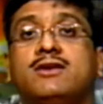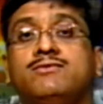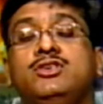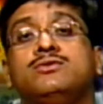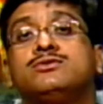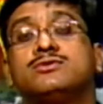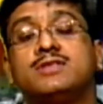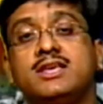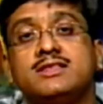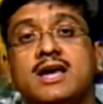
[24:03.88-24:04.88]
we used to
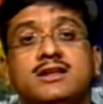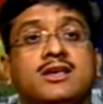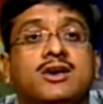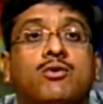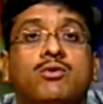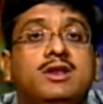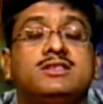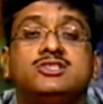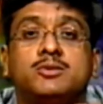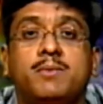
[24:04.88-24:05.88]
think that only the
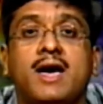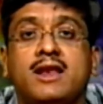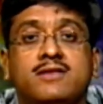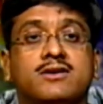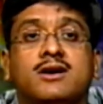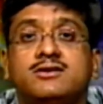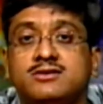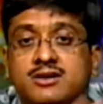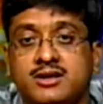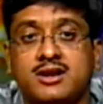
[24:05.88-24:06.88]
Japan and the country
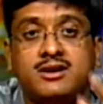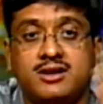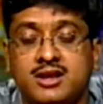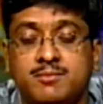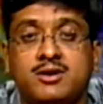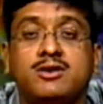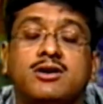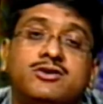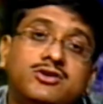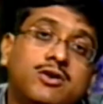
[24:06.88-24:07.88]
neighboring
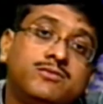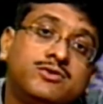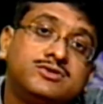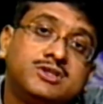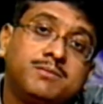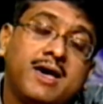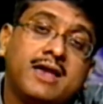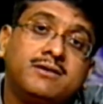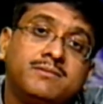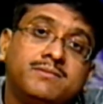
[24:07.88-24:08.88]
country of those
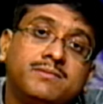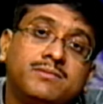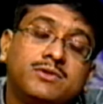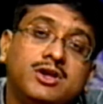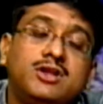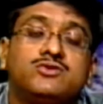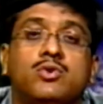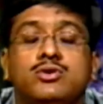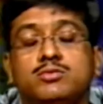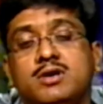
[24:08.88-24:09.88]
Japan, it is
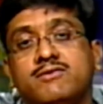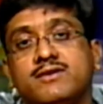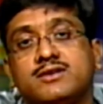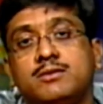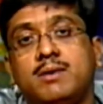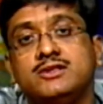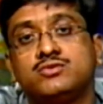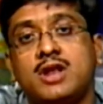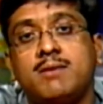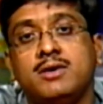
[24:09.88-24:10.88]
going to be affected by
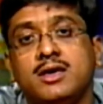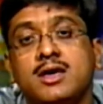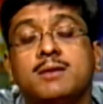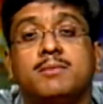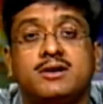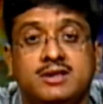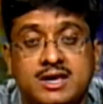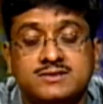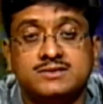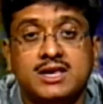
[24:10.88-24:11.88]
tsunami. But
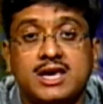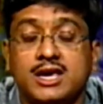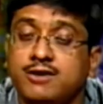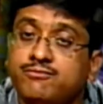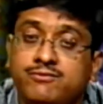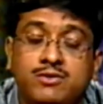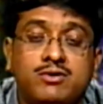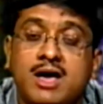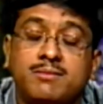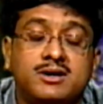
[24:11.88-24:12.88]
yes, if we would
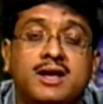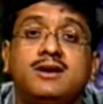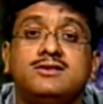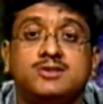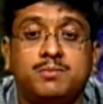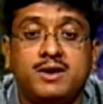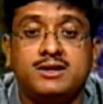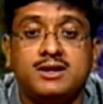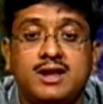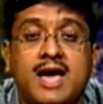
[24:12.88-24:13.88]
have
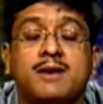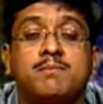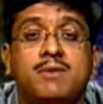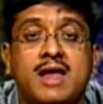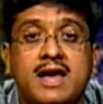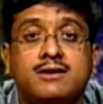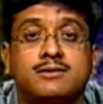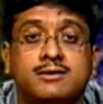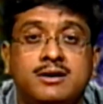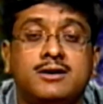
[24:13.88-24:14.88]
anticipated and planned
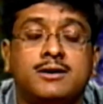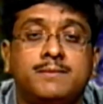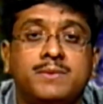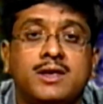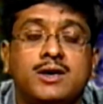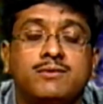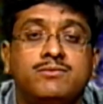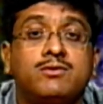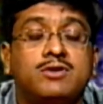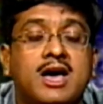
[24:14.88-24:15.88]
earlier, we
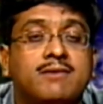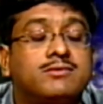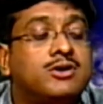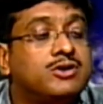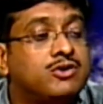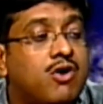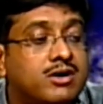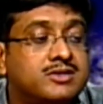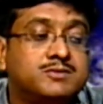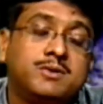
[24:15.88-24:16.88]
would have got
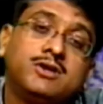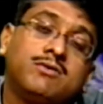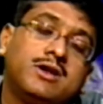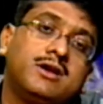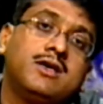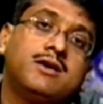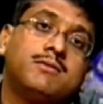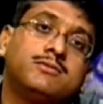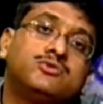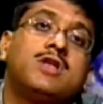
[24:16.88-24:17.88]
this particular
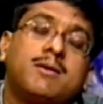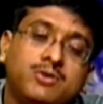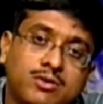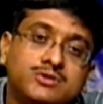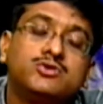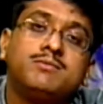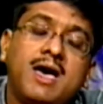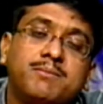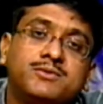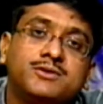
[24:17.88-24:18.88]
tsunami also
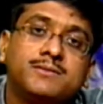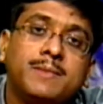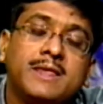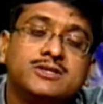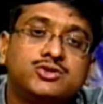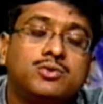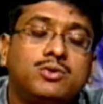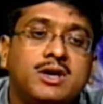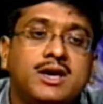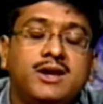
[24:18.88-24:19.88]
mapped. So
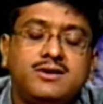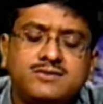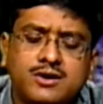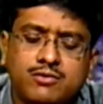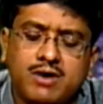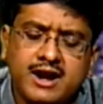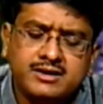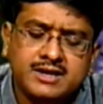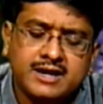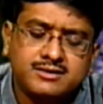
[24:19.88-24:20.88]
it is required
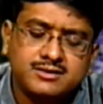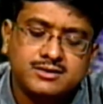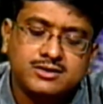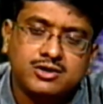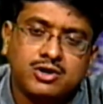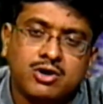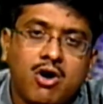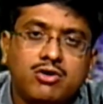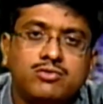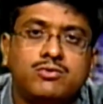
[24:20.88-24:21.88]
that
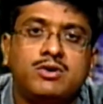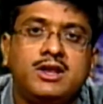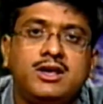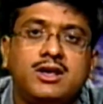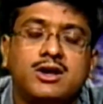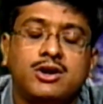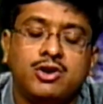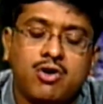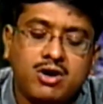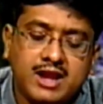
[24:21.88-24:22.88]
not
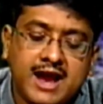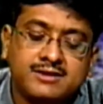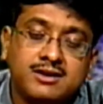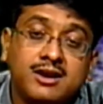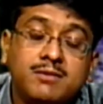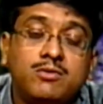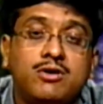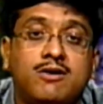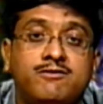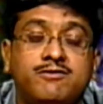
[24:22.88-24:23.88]
at the level
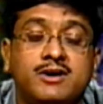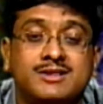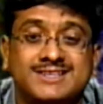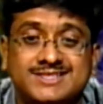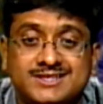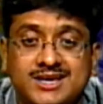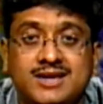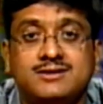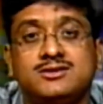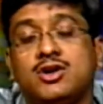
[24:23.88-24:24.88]
of the
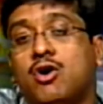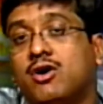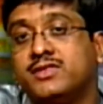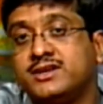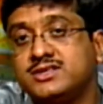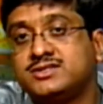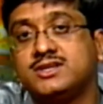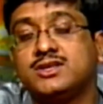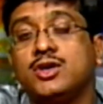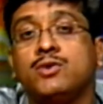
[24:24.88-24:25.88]
state or the
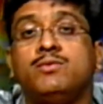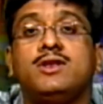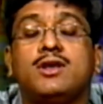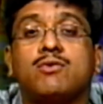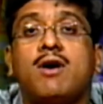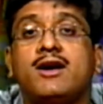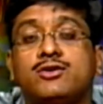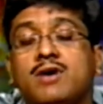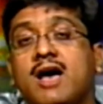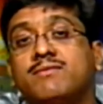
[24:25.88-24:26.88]
district we require to
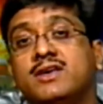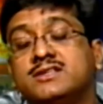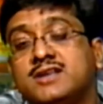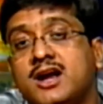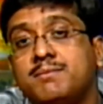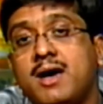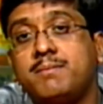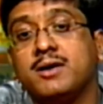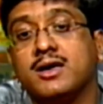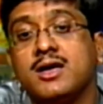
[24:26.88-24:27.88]
have the hazard
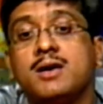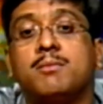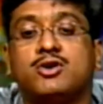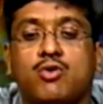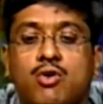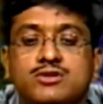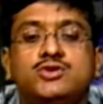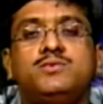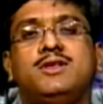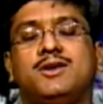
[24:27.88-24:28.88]
mapping, but also
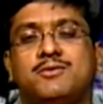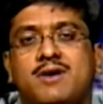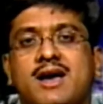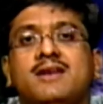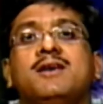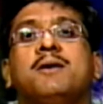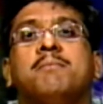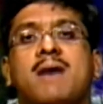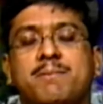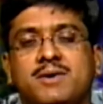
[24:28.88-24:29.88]
we require
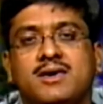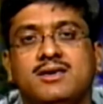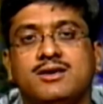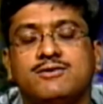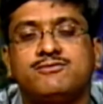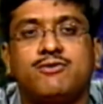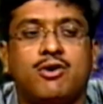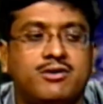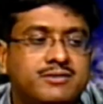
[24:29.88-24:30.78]
mapping for